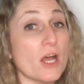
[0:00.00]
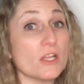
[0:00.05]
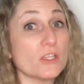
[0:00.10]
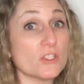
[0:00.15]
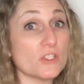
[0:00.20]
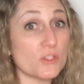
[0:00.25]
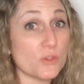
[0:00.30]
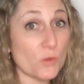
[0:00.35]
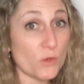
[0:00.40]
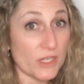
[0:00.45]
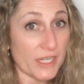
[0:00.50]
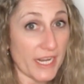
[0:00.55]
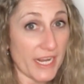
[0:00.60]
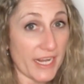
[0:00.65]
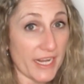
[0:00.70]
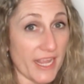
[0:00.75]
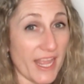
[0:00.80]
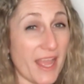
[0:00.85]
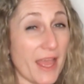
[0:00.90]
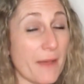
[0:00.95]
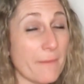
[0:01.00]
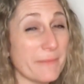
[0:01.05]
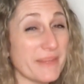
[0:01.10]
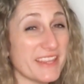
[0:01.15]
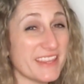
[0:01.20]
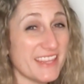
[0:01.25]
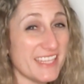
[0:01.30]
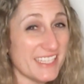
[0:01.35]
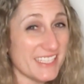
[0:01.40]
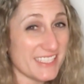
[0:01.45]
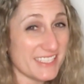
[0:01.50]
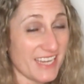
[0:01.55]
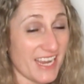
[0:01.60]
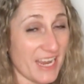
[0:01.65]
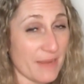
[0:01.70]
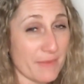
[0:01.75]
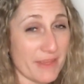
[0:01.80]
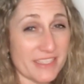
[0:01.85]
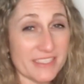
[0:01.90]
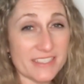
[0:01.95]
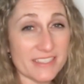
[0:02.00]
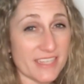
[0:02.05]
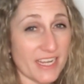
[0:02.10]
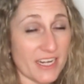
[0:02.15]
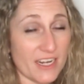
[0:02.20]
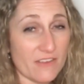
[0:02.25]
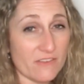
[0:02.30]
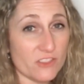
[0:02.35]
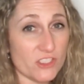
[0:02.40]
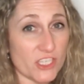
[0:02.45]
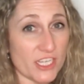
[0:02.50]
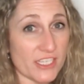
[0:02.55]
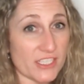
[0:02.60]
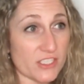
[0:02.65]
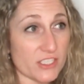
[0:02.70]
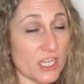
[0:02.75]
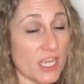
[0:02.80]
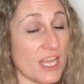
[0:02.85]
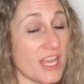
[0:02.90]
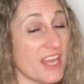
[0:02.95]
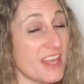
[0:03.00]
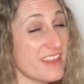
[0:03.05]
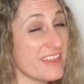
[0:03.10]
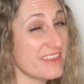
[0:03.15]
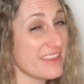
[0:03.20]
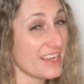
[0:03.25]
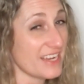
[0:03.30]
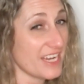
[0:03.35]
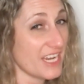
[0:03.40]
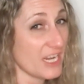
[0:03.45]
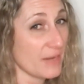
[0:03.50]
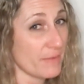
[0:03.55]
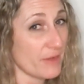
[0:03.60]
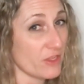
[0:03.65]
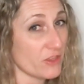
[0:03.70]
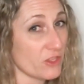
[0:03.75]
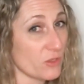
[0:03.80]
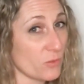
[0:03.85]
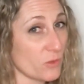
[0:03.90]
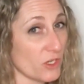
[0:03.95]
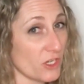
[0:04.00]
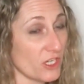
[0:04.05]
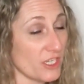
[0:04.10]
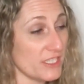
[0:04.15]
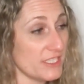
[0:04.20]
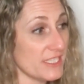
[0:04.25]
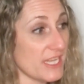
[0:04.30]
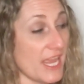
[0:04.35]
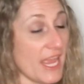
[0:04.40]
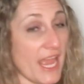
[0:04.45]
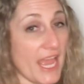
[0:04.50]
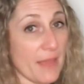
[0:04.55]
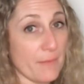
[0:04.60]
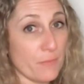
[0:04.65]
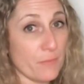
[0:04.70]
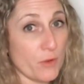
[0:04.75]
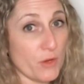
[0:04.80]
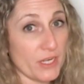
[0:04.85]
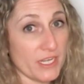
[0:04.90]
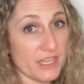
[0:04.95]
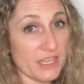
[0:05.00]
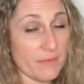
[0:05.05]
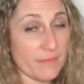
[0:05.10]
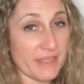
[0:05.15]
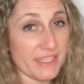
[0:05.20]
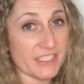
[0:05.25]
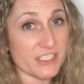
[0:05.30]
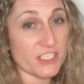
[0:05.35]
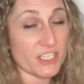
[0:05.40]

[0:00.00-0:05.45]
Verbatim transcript: sorting, but this time, instead of just thinking about the words and putting them into